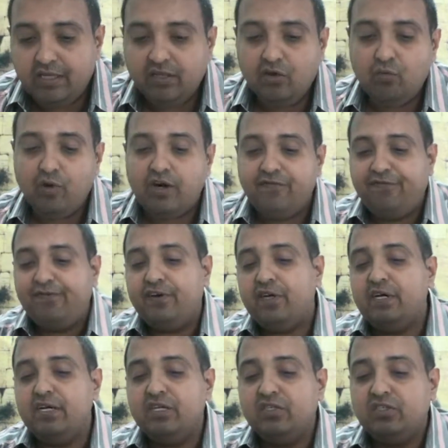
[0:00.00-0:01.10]
The word
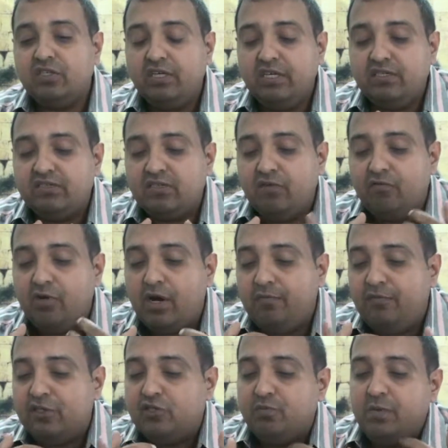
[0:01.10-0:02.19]
furnace, it's the
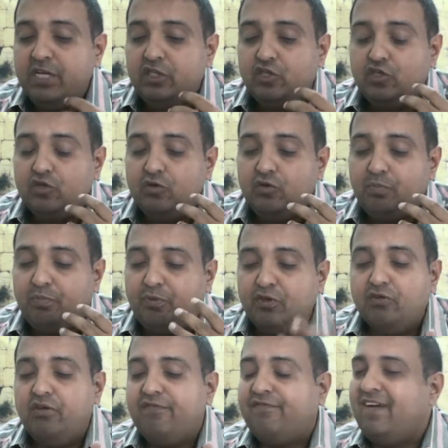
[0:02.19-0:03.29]
verb which means to
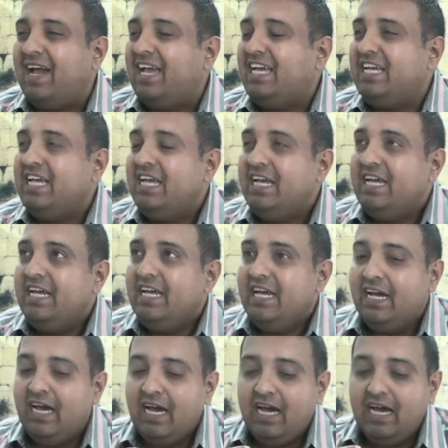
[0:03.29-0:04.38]
purify,
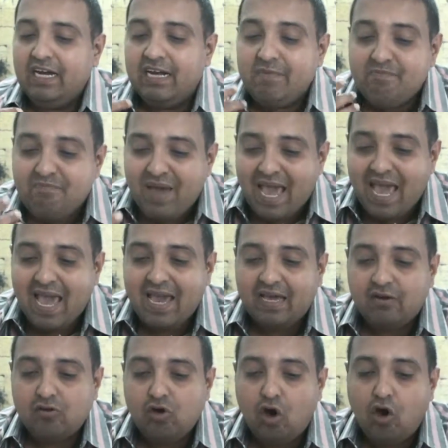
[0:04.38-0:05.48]

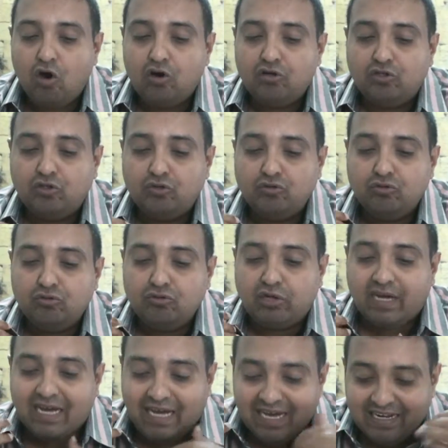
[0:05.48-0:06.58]
repair, or
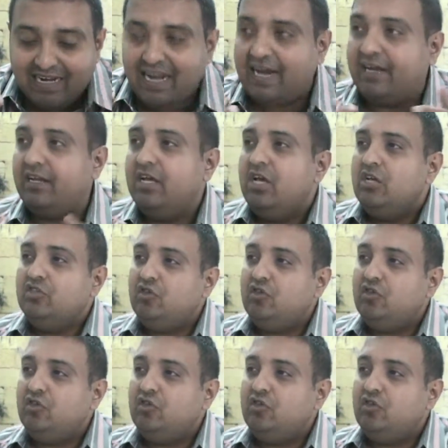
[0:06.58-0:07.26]
to correct.